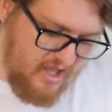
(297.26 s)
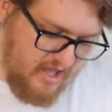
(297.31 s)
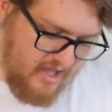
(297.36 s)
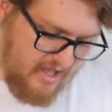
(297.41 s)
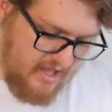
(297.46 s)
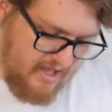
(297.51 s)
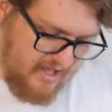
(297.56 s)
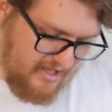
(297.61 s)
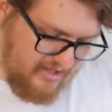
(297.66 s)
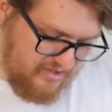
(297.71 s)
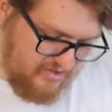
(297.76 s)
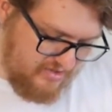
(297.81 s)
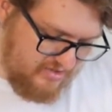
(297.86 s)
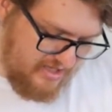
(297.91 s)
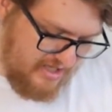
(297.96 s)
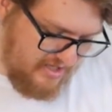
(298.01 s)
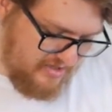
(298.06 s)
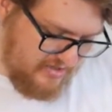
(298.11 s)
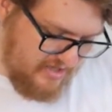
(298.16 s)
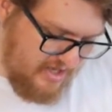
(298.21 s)
Uh, it
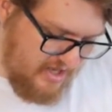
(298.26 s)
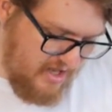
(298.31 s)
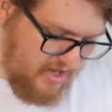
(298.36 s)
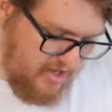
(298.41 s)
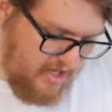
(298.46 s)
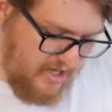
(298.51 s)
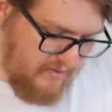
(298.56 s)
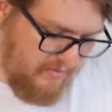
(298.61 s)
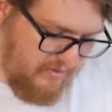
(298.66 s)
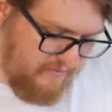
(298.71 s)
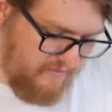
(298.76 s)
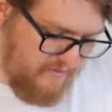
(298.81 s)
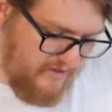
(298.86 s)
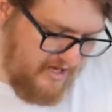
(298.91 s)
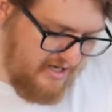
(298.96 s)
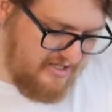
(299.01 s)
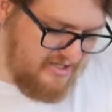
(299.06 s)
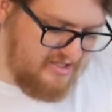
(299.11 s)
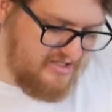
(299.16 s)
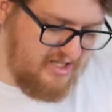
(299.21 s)
says hybrid
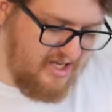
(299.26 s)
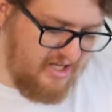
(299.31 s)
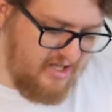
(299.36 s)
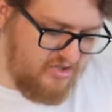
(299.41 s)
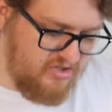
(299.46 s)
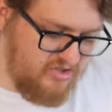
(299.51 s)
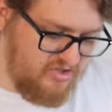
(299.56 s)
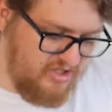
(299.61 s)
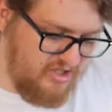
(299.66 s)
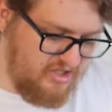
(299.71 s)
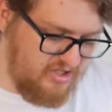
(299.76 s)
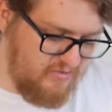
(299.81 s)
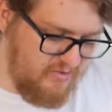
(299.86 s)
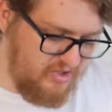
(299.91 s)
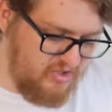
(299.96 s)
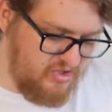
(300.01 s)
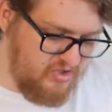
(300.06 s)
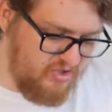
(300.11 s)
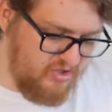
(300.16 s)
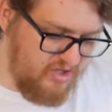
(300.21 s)
fan is intelligently
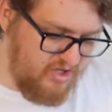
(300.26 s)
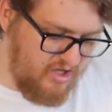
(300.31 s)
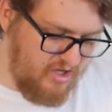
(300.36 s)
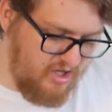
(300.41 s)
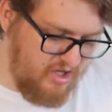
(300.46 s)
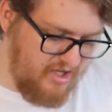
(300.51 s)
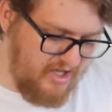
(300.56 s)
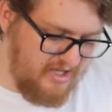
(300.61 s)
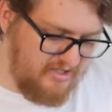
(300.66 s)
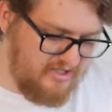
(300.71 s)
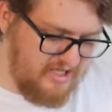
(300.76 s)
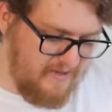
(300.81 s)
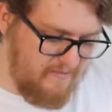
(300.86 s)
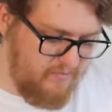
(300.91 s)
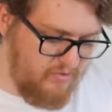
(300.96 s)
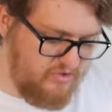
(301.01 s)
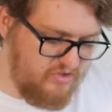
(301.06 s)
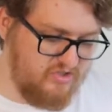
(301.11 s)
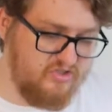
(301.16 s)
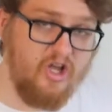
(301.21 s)
switched on at higher
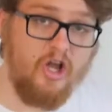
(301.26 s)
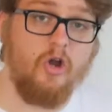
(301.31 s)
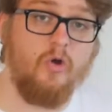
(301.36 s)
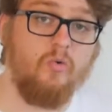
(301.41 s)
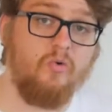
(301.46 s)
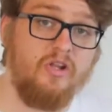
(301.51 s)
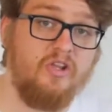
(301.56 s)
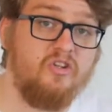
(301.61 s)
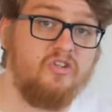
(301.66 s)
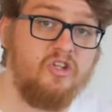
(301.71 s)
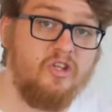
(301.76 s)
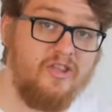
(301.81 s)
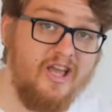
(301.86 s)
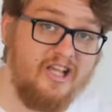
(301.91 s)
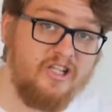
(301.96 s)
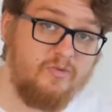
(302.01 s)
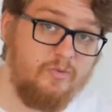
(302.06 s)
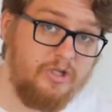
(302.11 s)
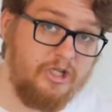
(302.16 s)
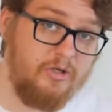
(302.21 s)
temperatures only. So
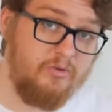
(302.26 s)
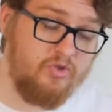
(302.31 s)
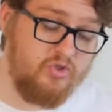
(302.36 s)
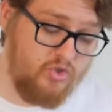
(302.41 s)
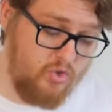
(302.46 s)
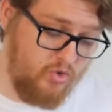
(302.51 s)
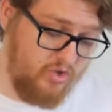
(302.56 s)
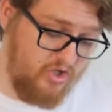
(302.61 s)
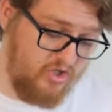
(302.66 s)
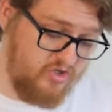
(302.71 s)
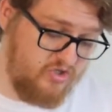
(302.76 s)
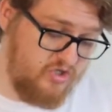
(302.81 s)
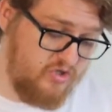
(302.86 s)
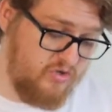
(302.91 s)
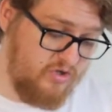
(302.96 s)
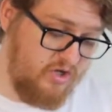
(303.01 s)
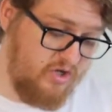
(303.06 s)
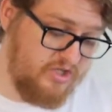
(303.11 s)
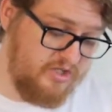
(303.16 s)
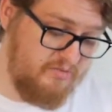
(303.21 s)
that's what I was talking to
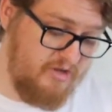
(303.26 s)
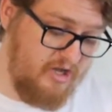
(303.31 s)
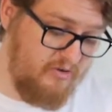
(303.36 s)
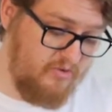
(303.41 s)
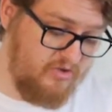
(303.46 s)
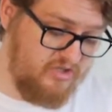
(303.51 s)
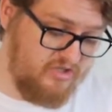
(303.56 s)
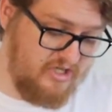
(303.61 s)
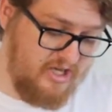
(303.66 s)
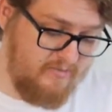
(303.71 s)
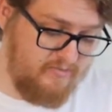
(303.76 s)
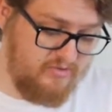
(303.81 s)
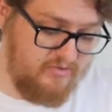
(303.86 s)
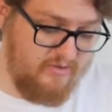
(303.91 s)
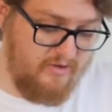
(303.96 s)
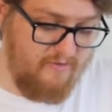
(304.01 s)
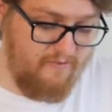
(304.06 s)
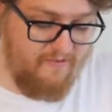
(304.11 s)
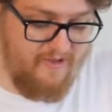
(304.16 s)
you guys about, which is absolutely